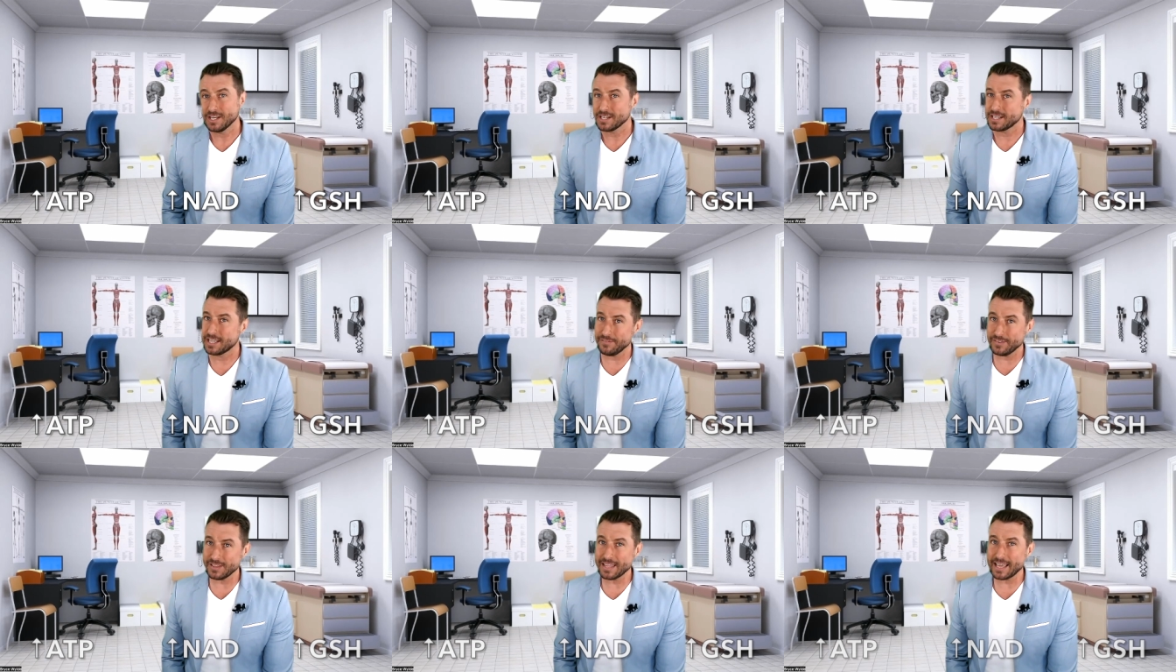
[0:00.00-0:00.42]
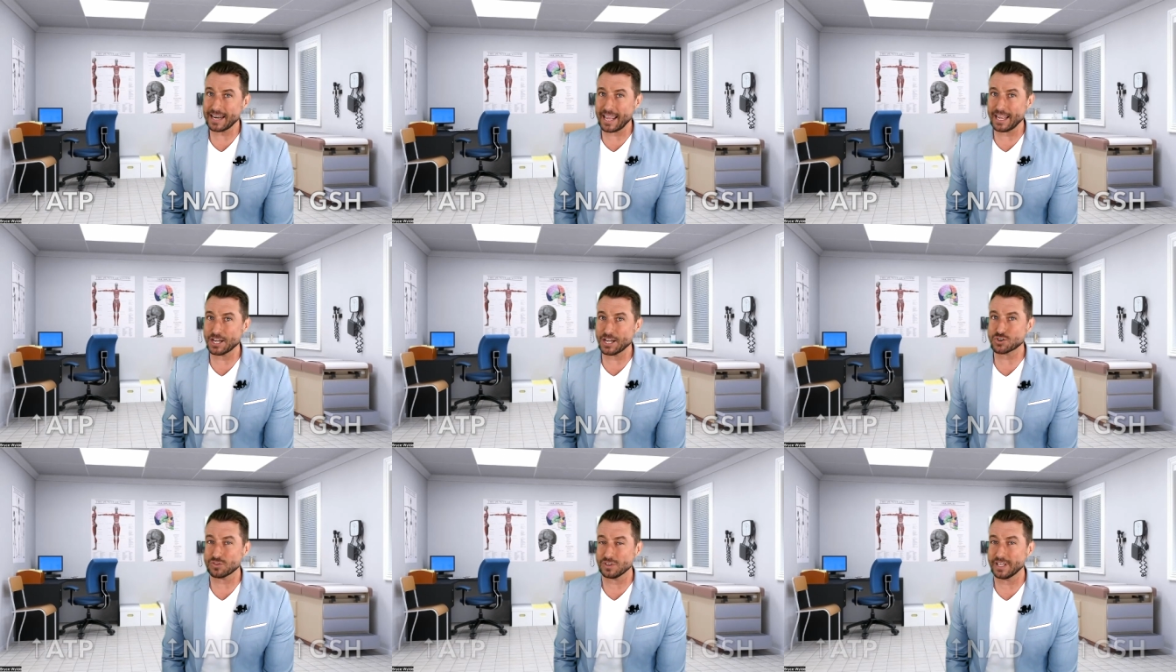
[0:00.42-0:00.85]
Given that
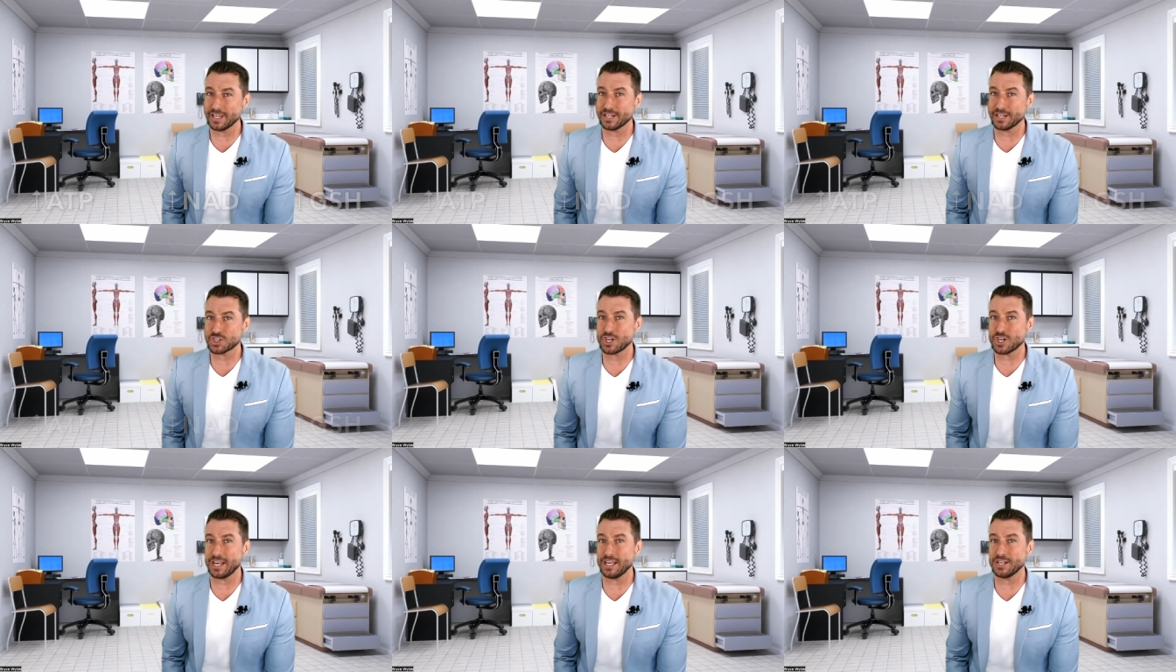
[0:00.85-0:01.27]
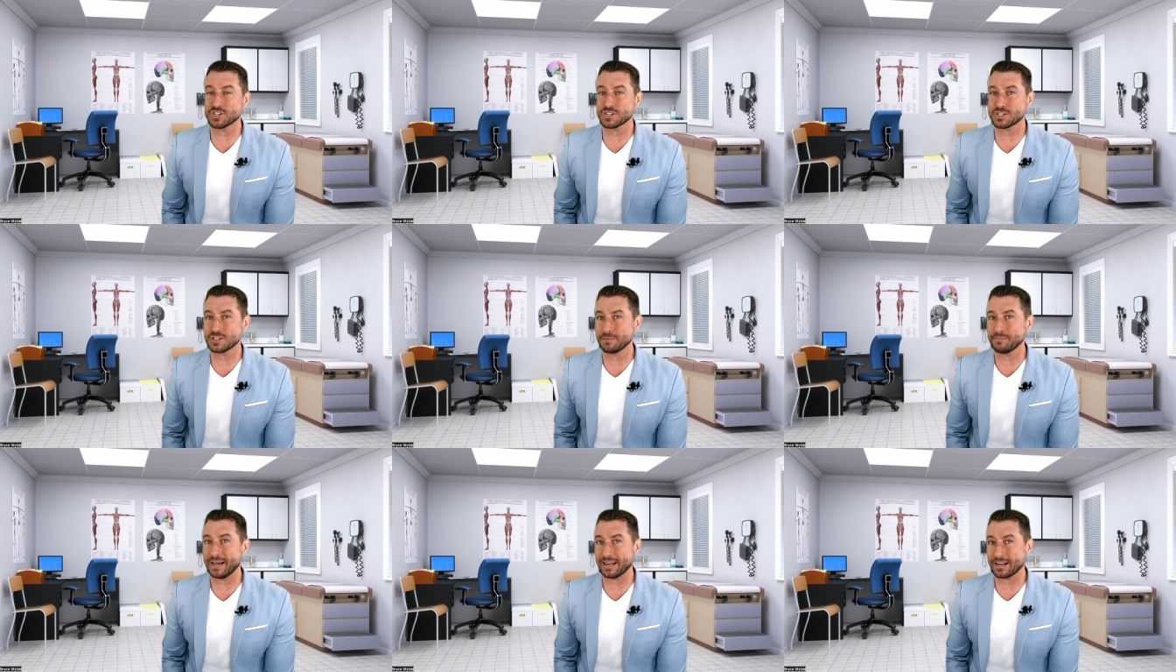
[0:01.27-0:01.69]
age related
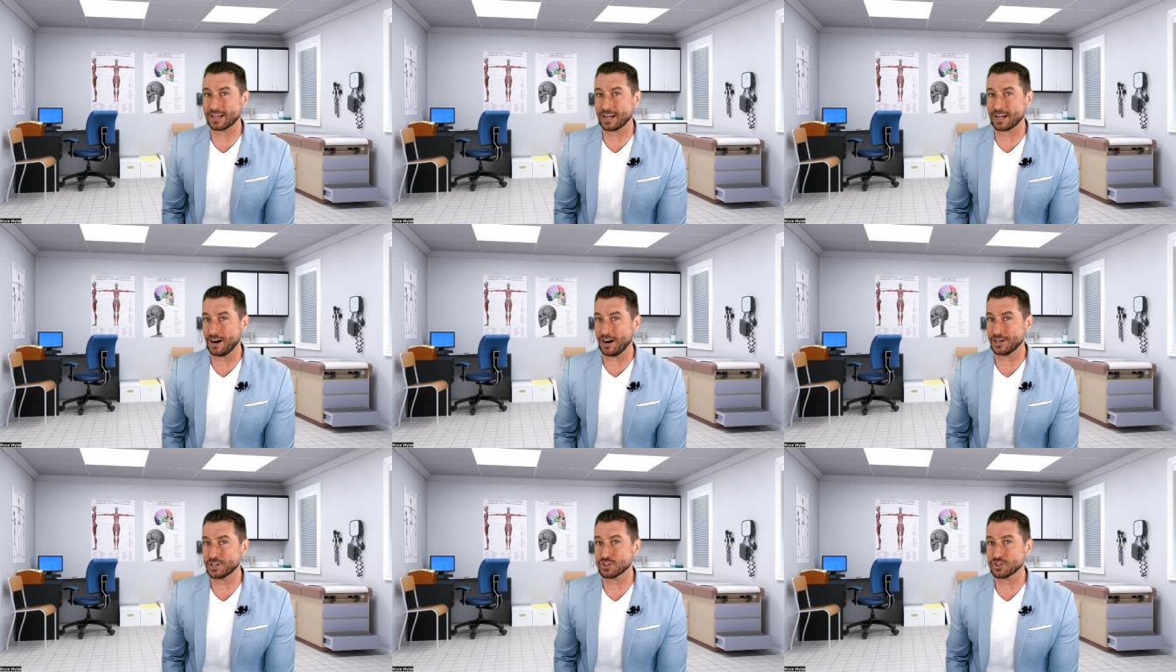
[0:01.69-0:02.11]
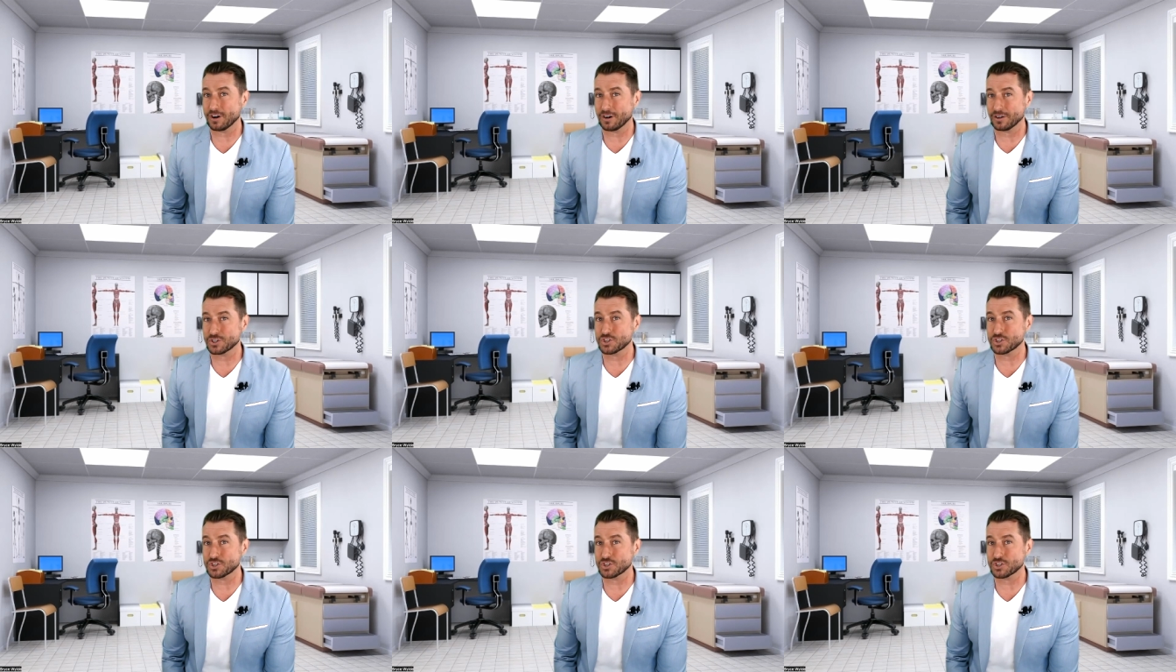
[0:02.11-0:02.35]
changes in mitochondria are